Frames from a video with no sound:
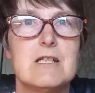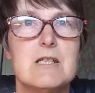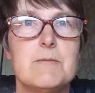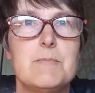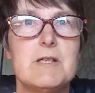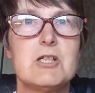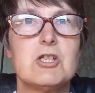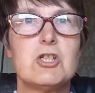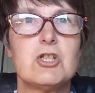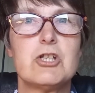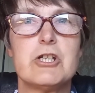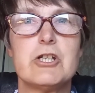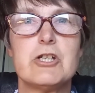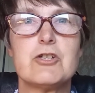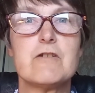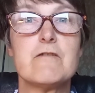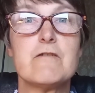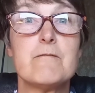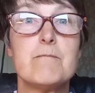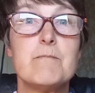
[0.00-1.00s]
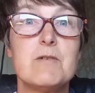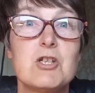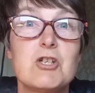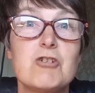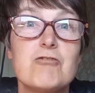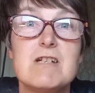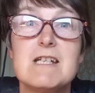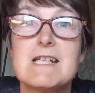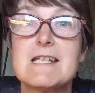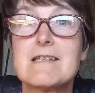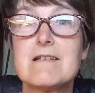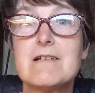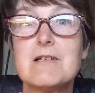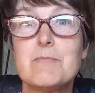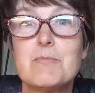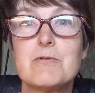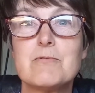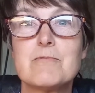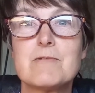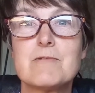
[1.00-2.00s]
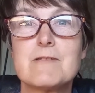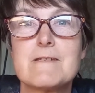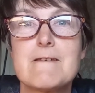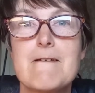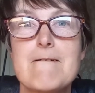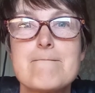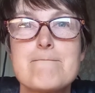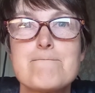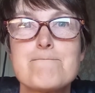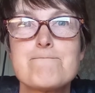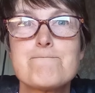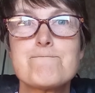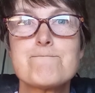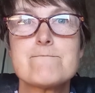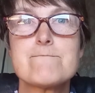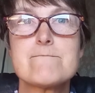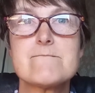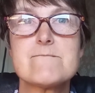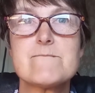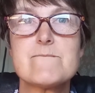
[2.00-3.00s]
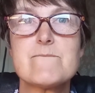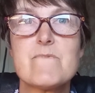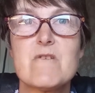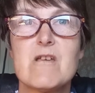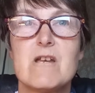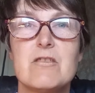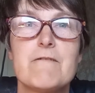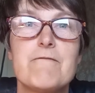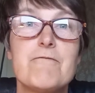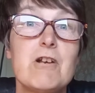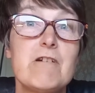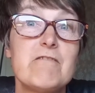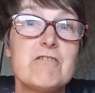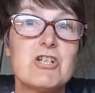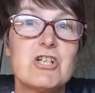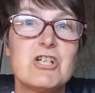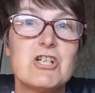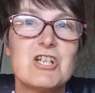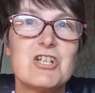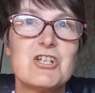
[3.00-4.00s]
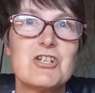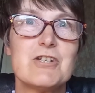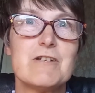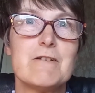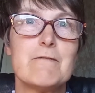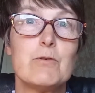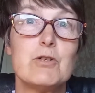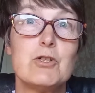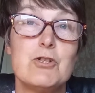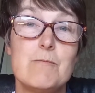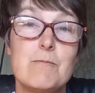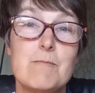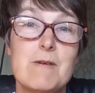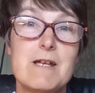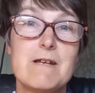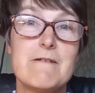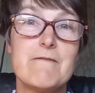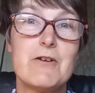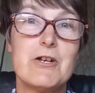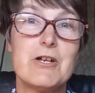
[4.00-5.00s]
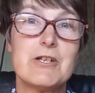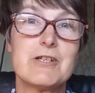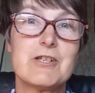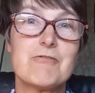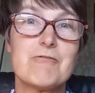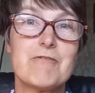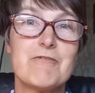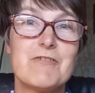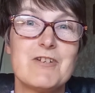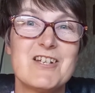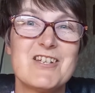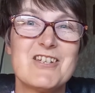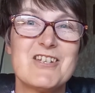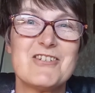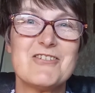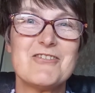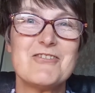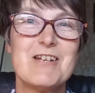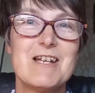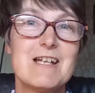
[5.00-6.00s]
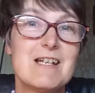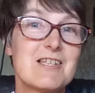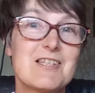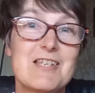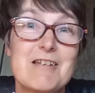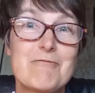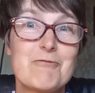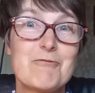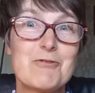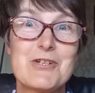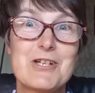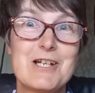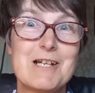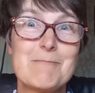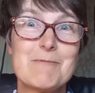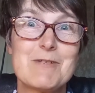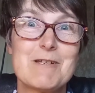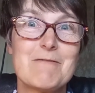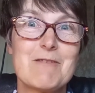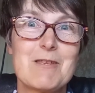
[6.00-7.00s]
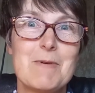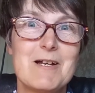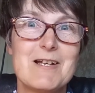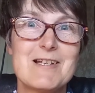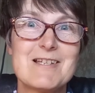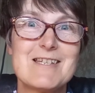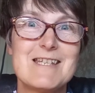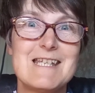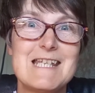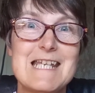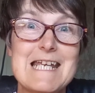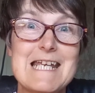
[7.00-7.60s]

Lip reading: To be a church of missionary disciples. The Flourish Initiative, which you may have heard us refer to several times over the past